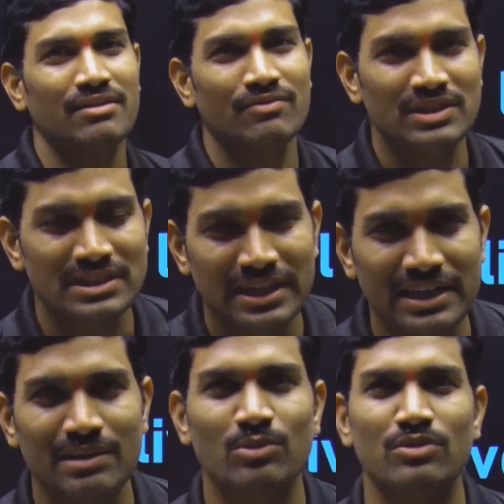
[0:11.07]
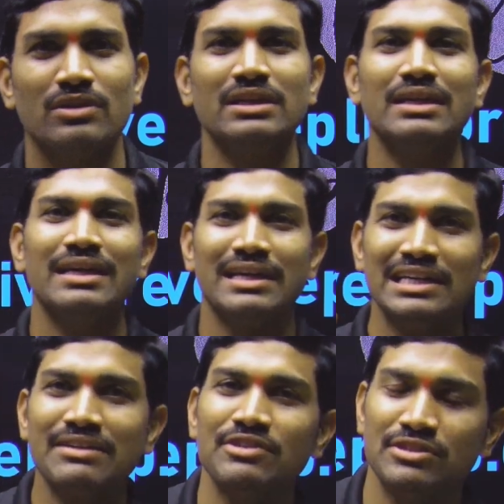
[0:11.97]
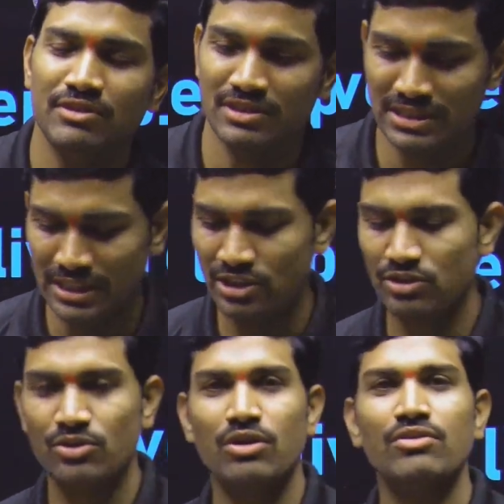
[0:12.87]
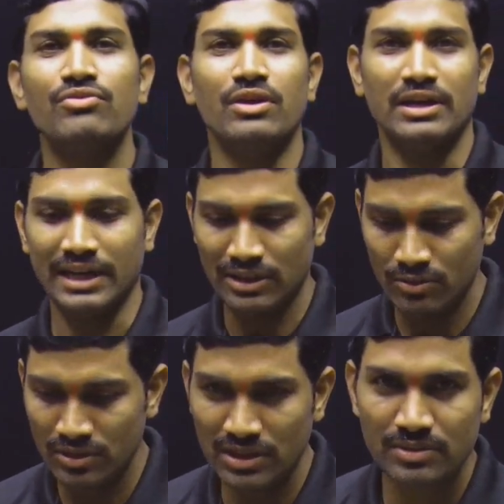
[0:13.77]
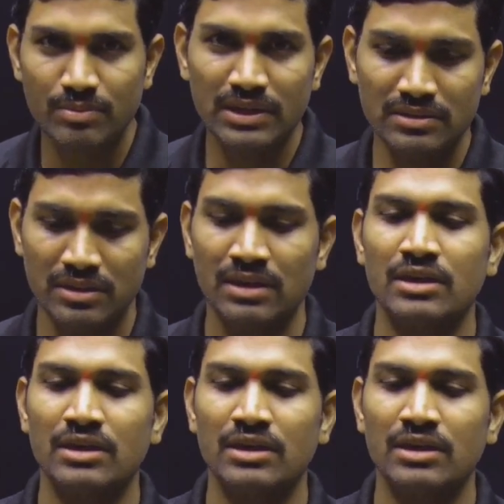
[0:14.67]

we studied about the individual structures of nitrogenous base,